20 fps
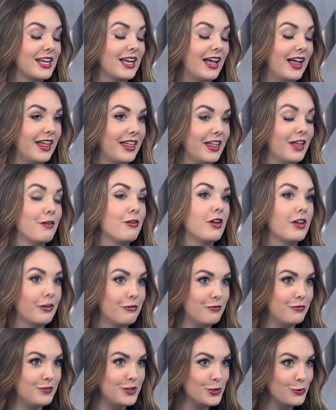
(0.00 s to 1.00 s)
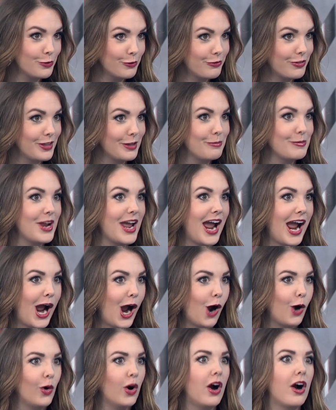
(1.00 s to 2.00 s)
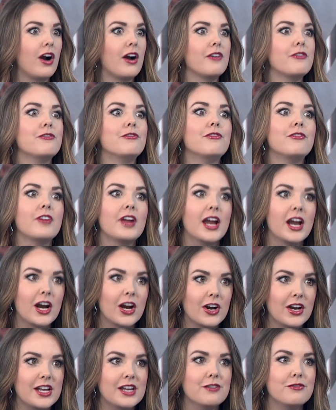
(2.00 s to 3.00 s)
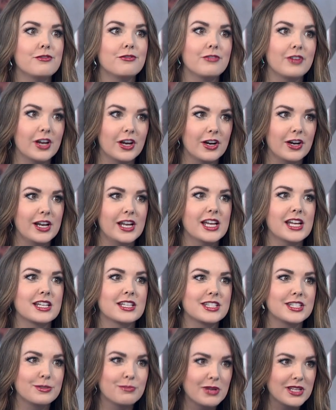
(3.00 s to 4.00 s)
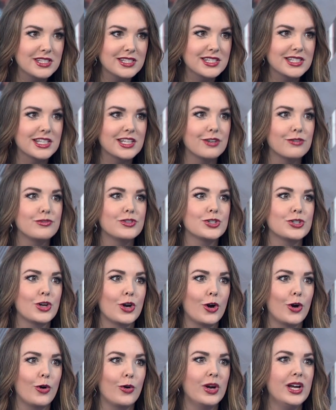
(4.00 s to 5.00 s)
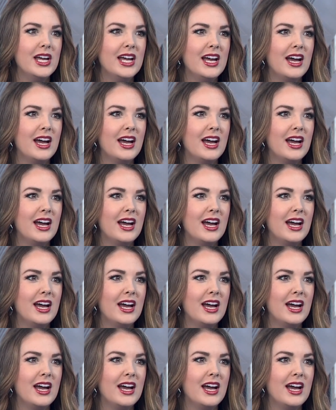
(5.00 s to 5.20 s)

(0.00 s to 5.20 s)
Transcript: a few of them now are very, very expensive. So